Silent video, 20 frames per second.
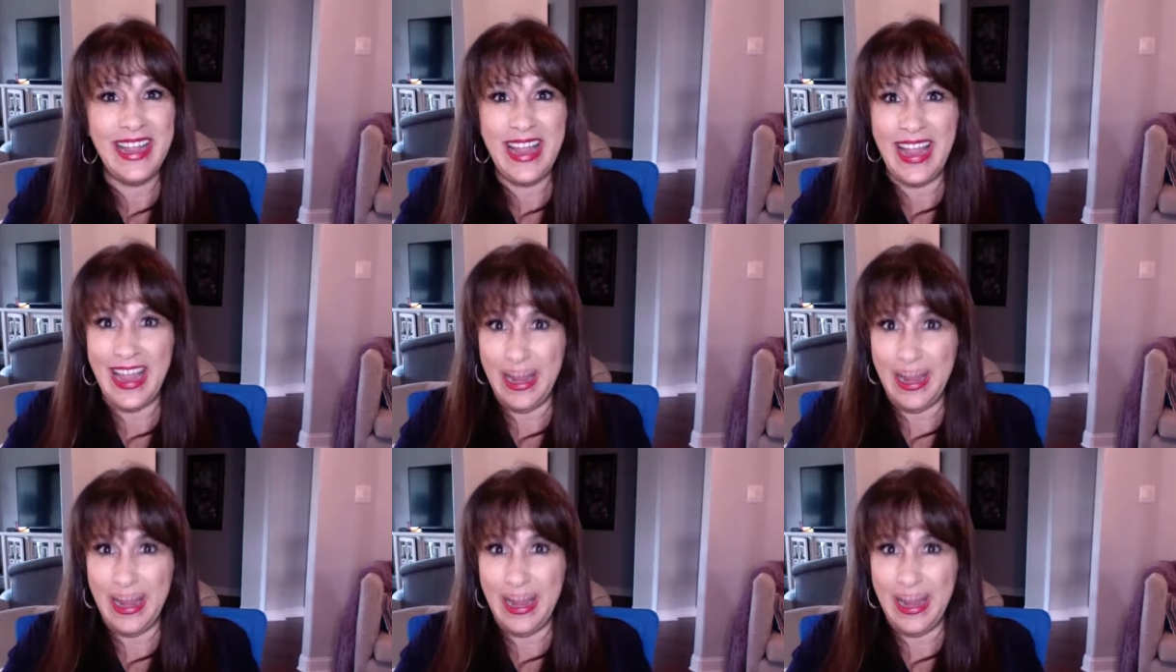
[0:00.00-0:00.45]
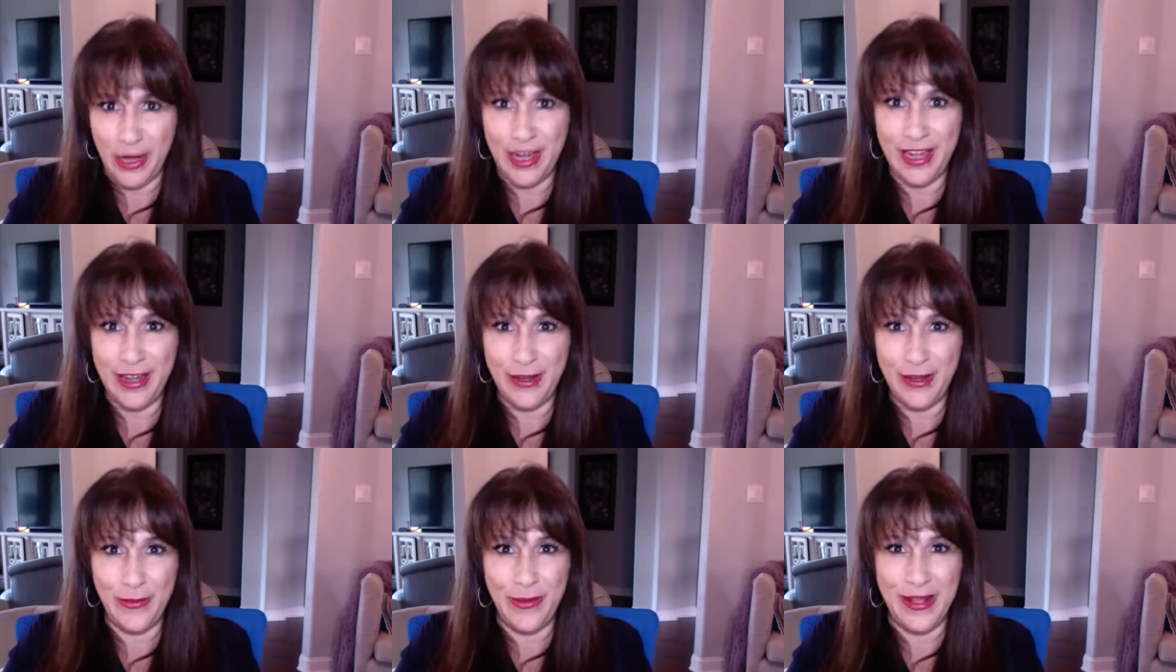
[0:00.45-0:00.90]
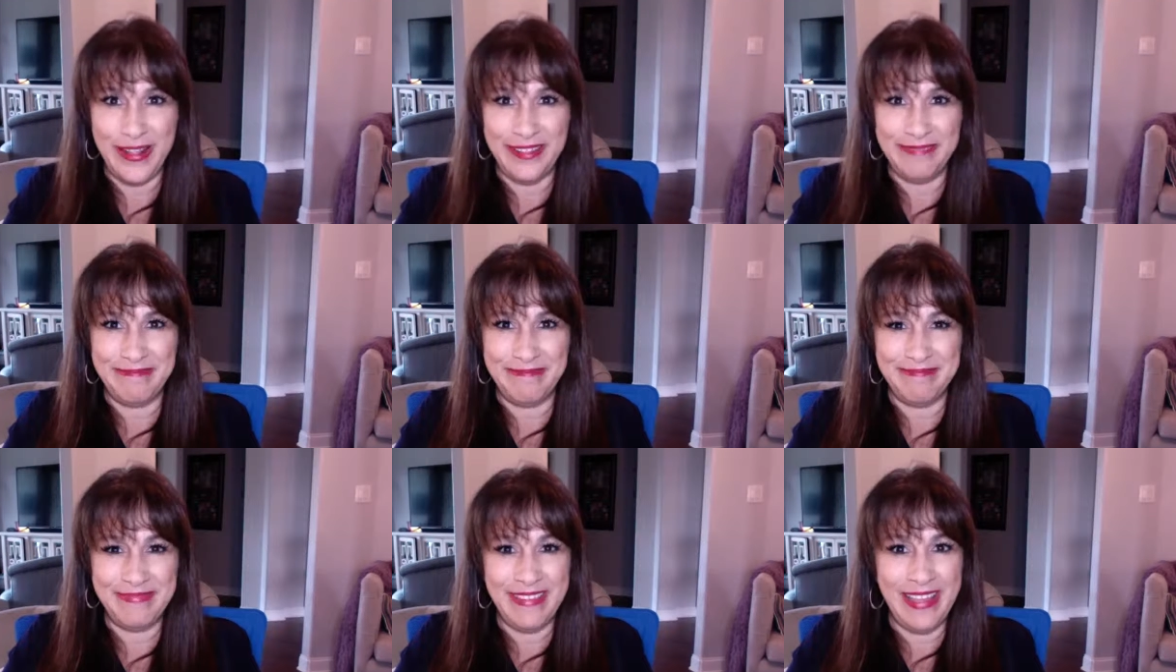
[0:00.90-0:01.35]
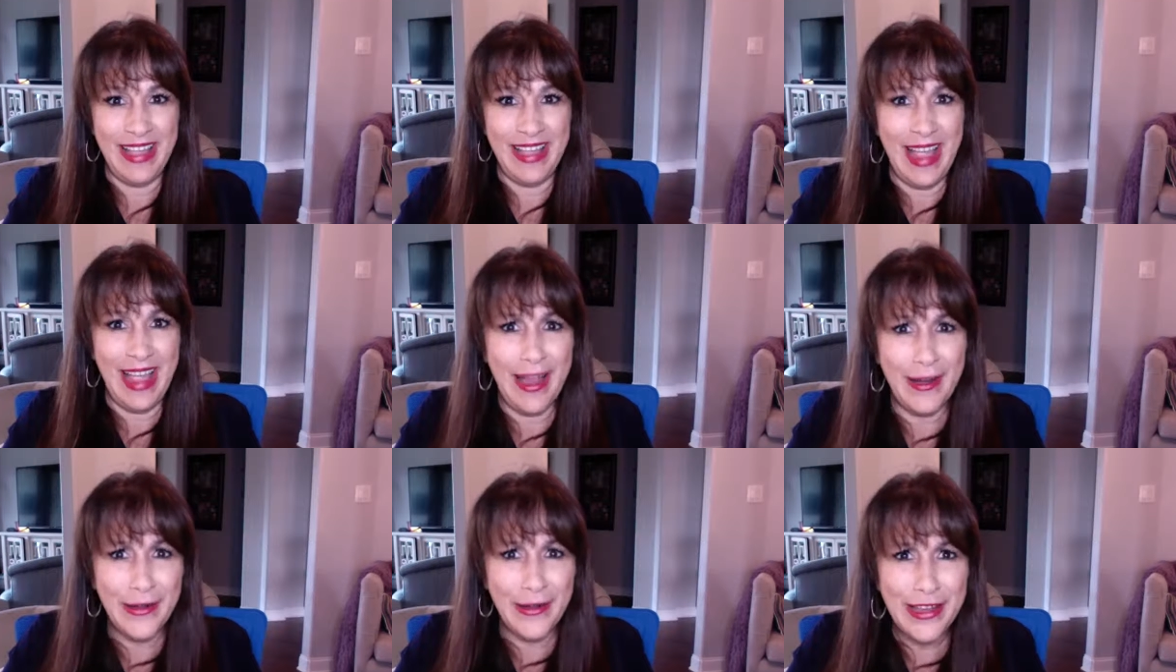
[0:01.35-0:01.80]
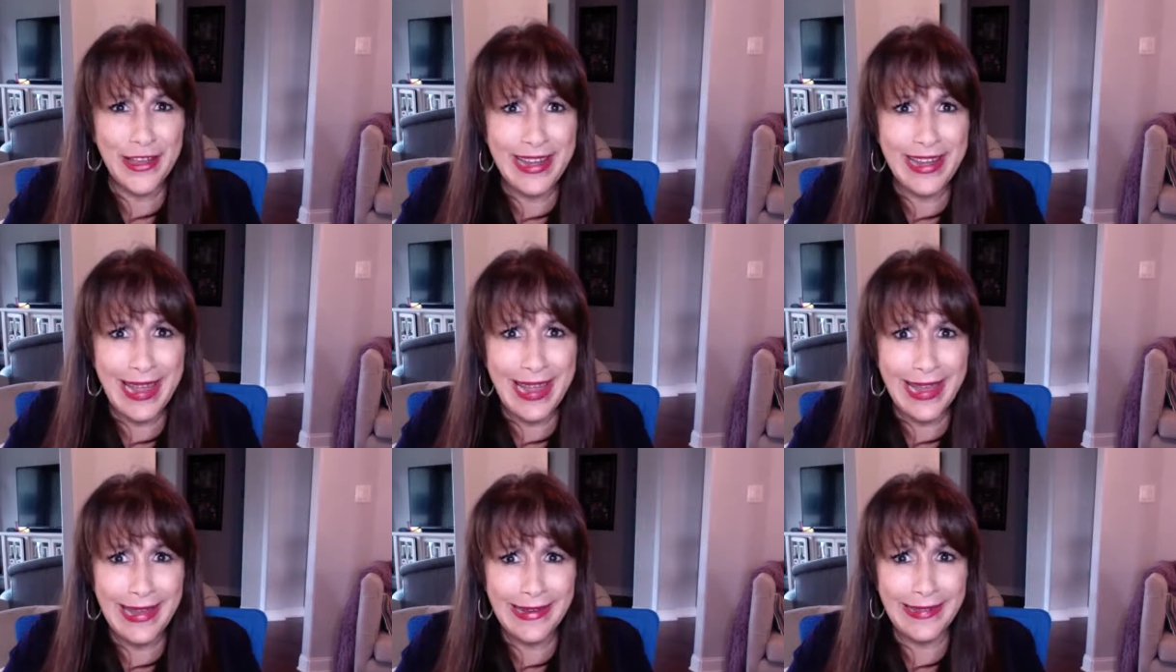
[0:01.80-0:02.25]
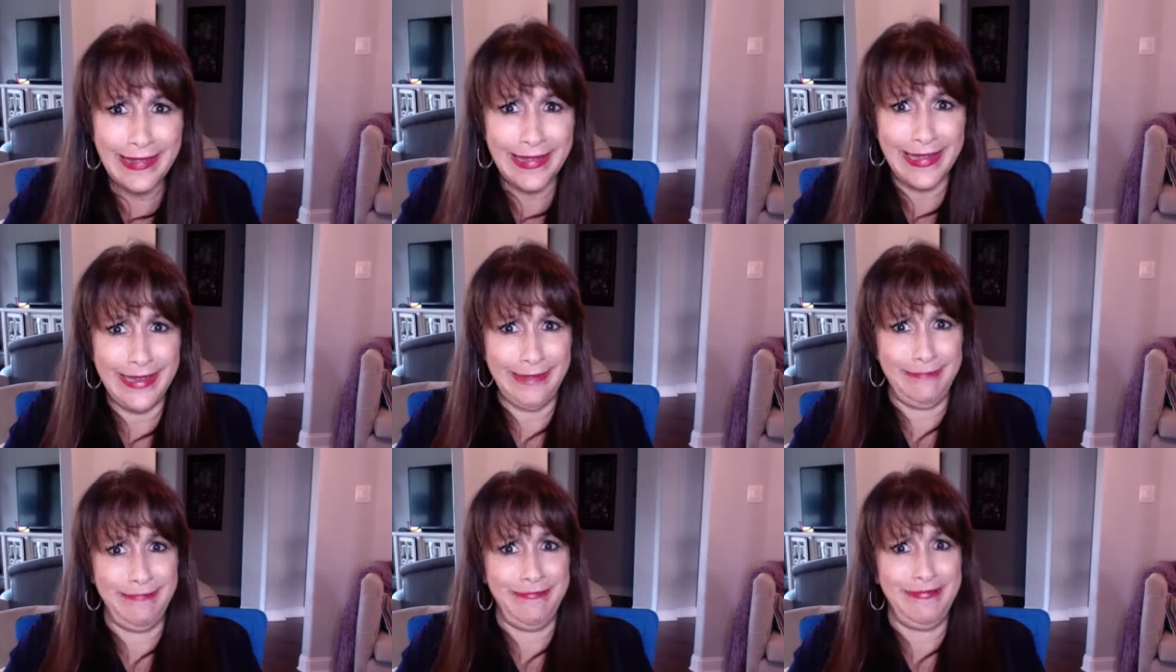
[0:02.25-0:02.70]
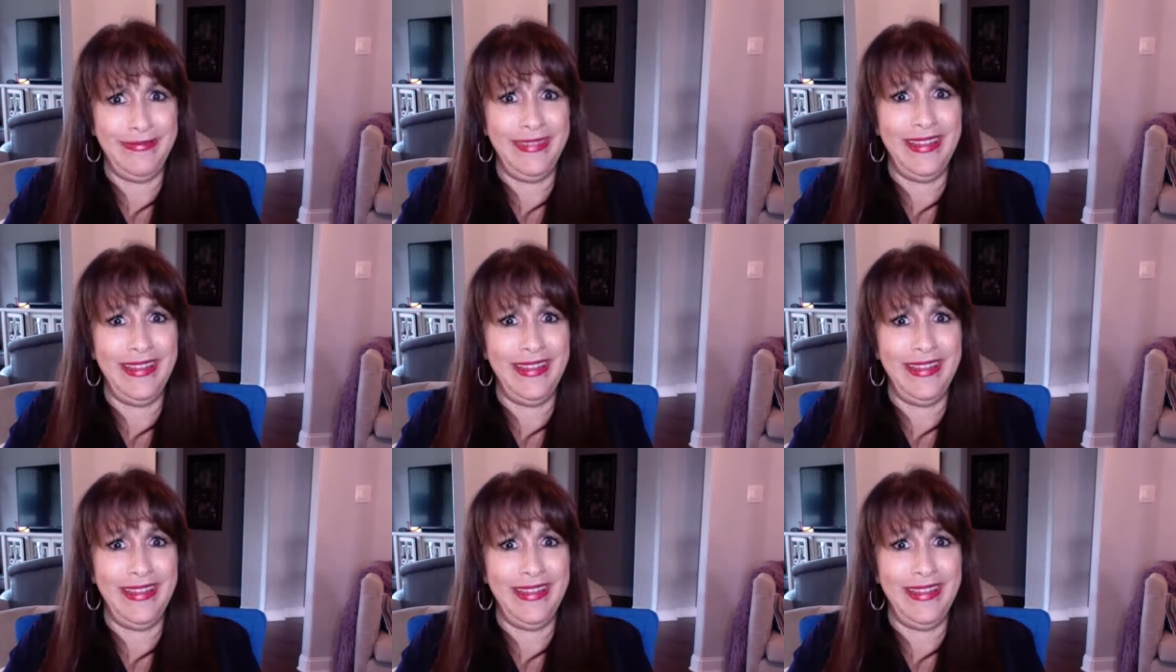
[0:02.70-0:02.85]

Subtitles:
and marketed well. How are you going to handle it?